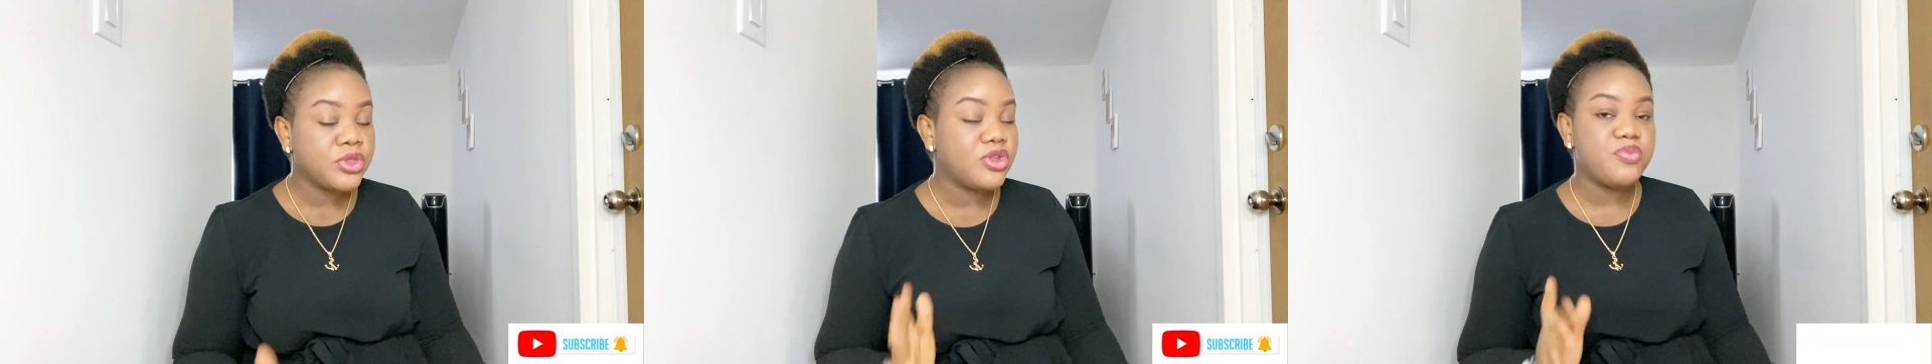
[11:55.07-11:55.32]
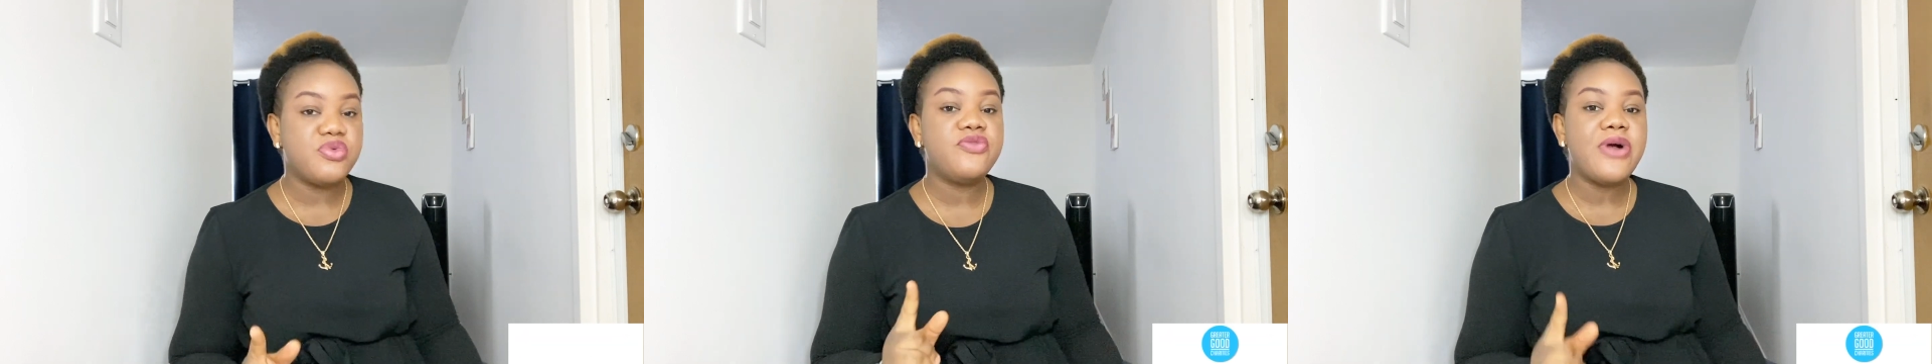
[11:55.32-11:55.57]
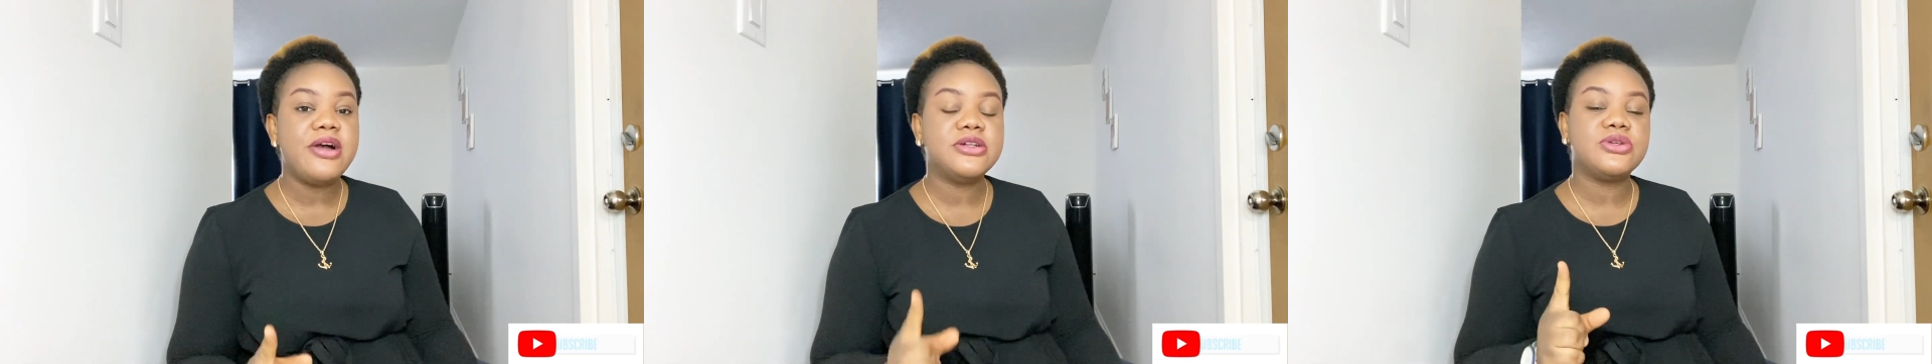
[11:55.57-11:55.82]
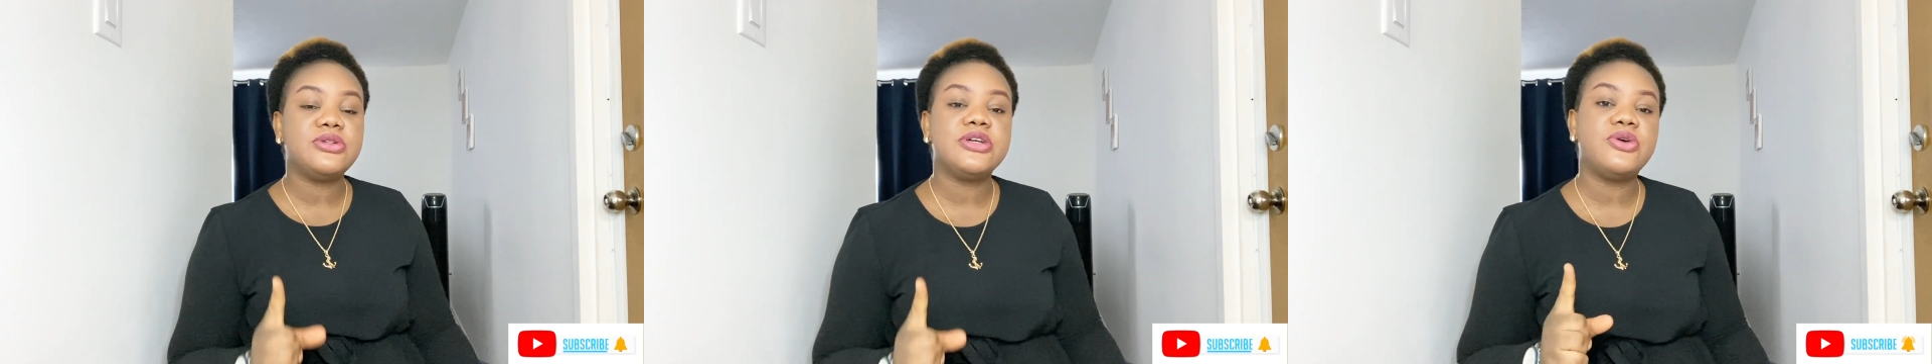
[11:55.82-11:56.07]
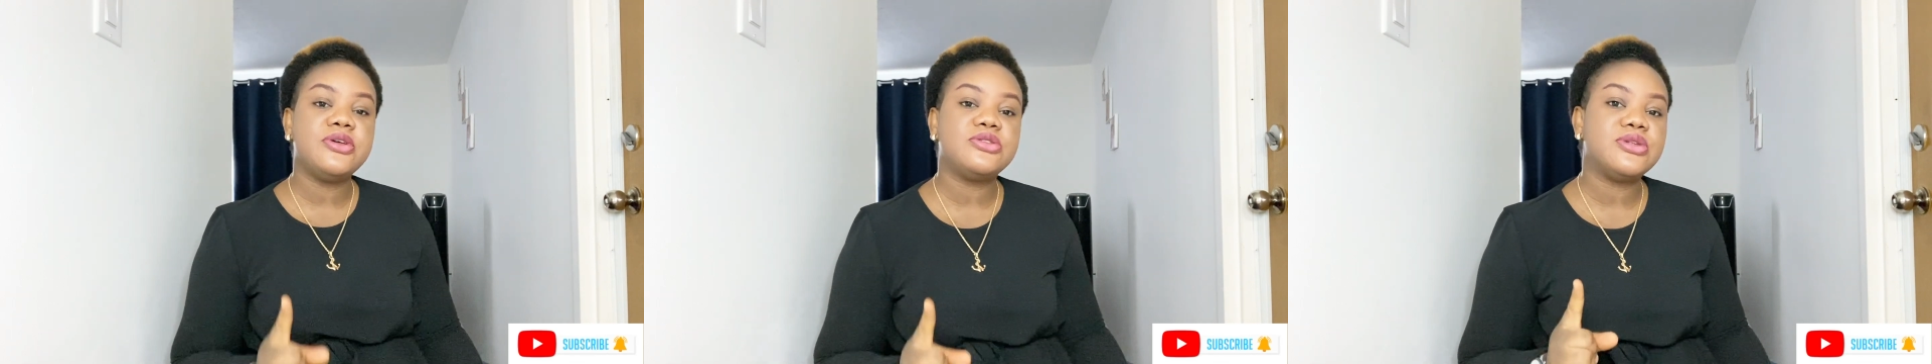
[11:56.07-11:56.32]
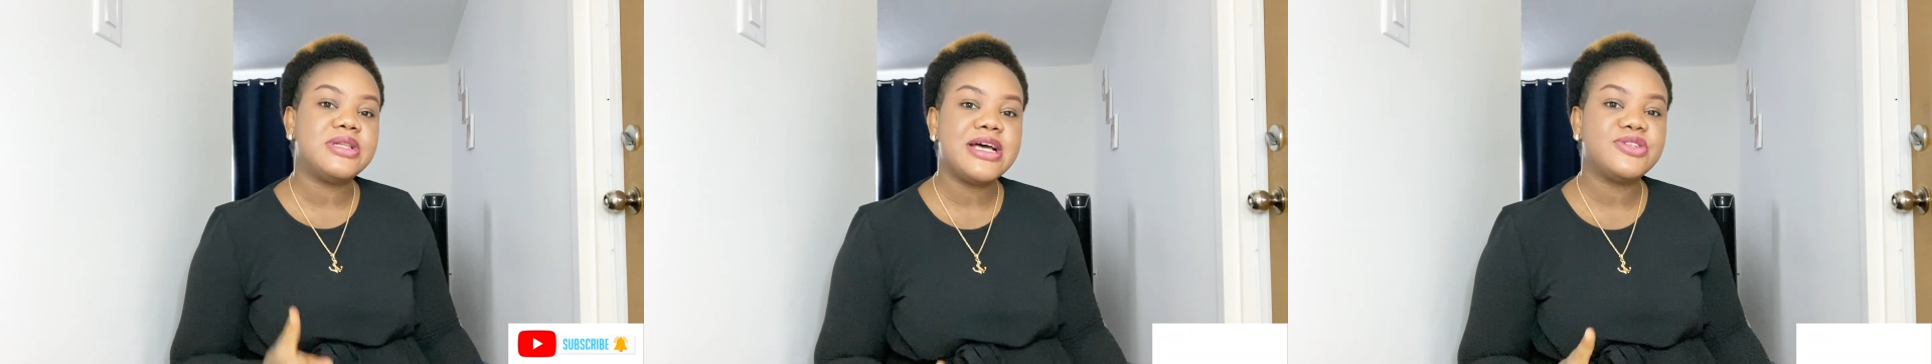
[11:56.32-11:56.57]
Your profile is only going
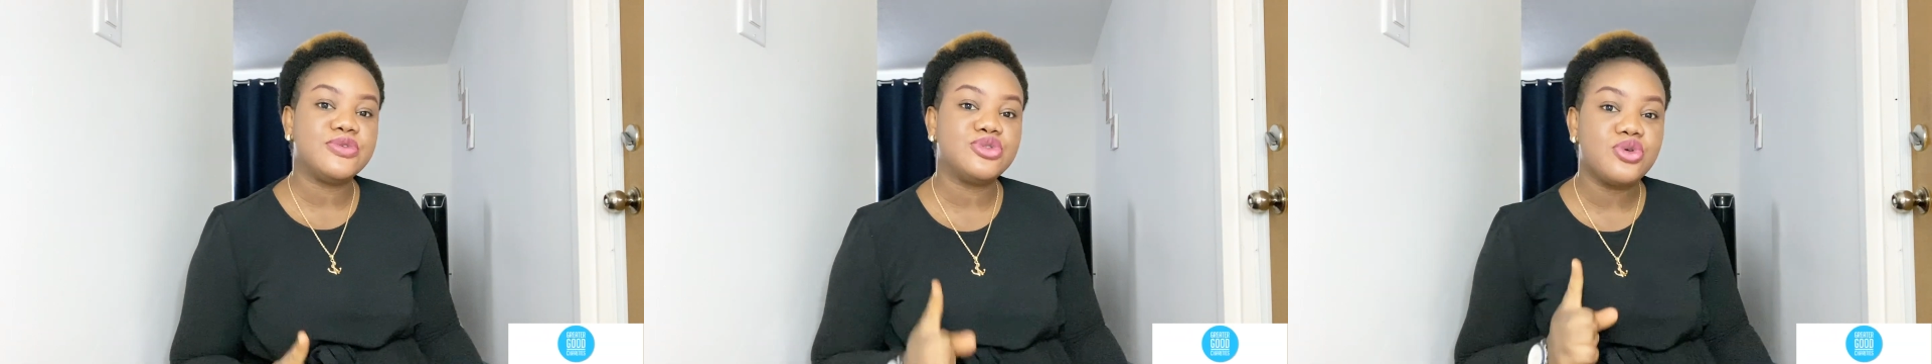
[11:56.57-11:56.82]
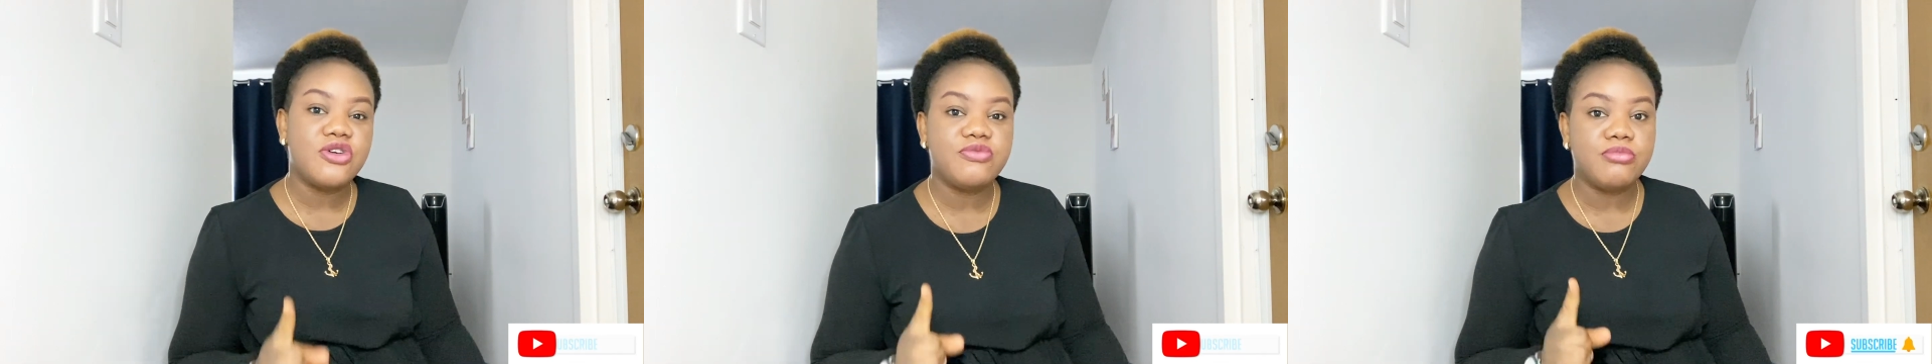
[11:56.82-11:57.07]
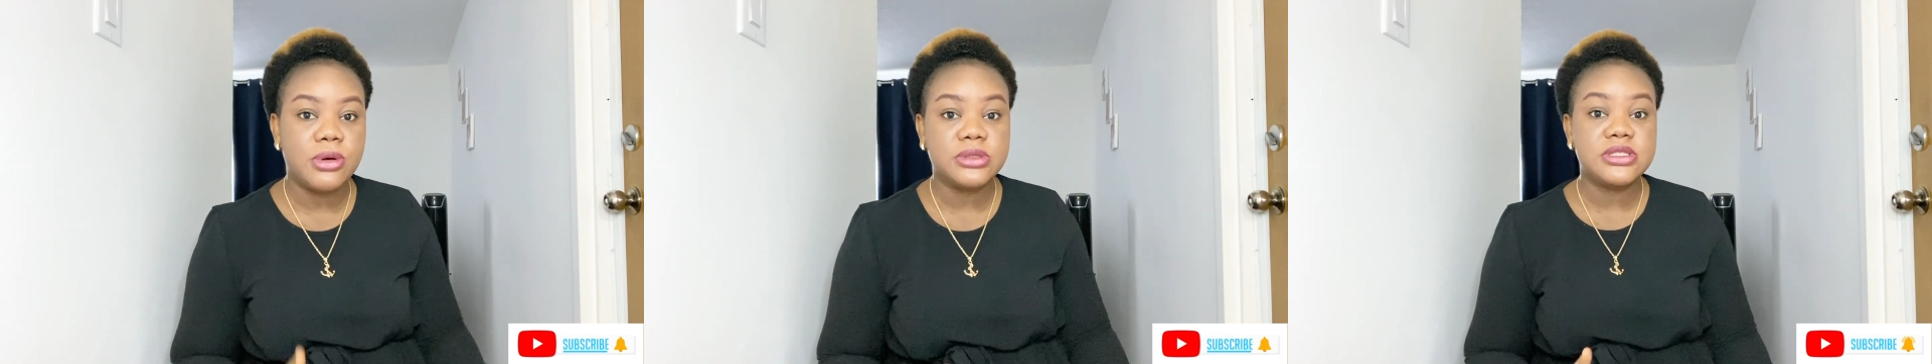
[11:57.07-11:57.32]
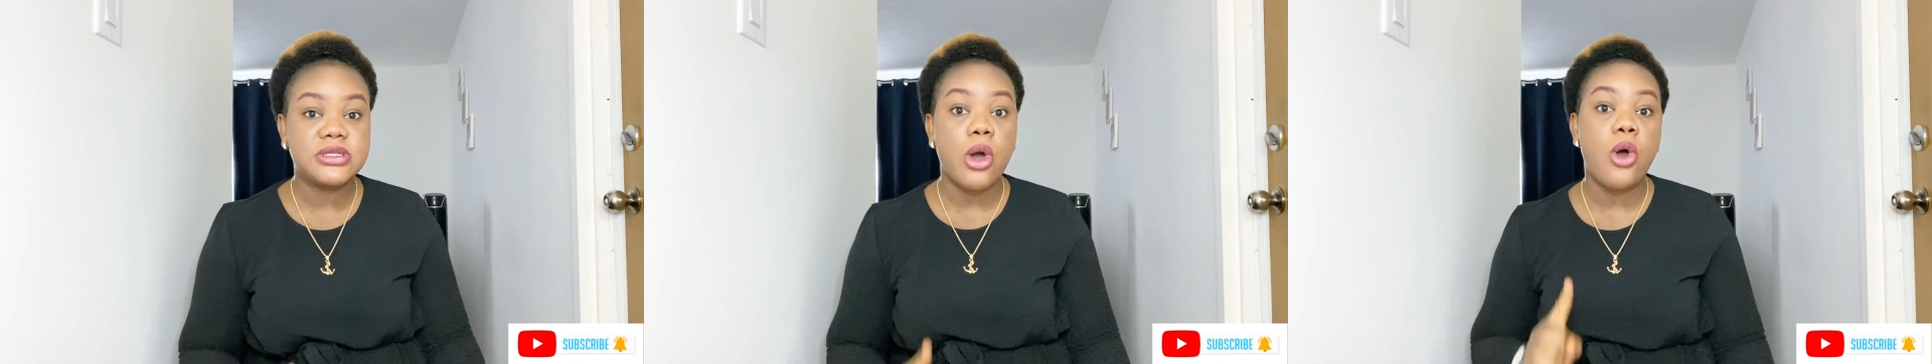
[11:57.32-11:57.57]
to last for 12 months